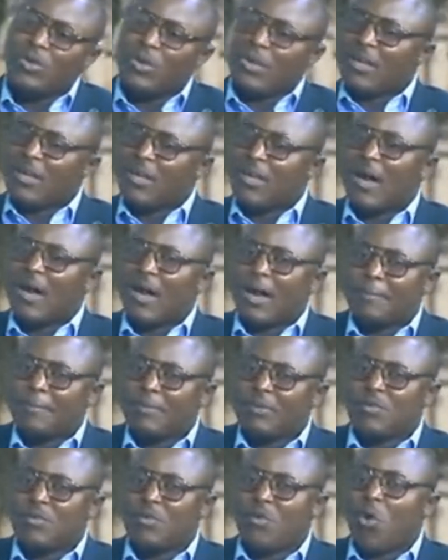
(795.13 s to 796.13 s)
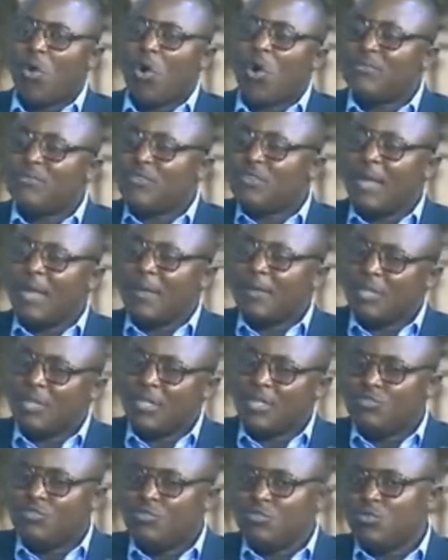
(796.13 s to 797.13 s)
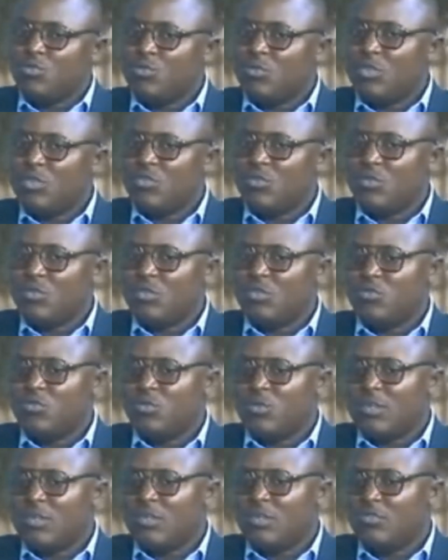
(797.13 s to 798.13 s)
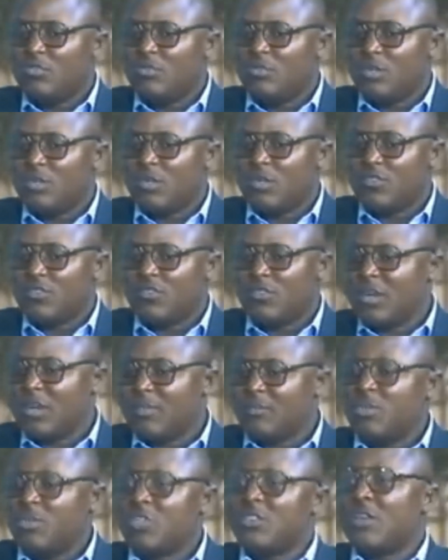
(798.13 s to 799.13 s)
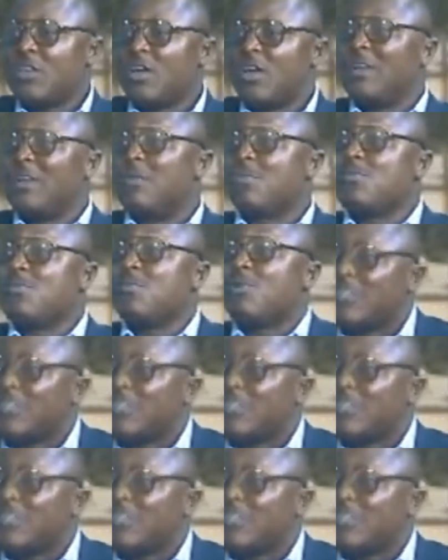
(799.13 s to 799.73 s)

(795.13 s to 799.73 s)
co-opt them into the scheme, which is now an authority.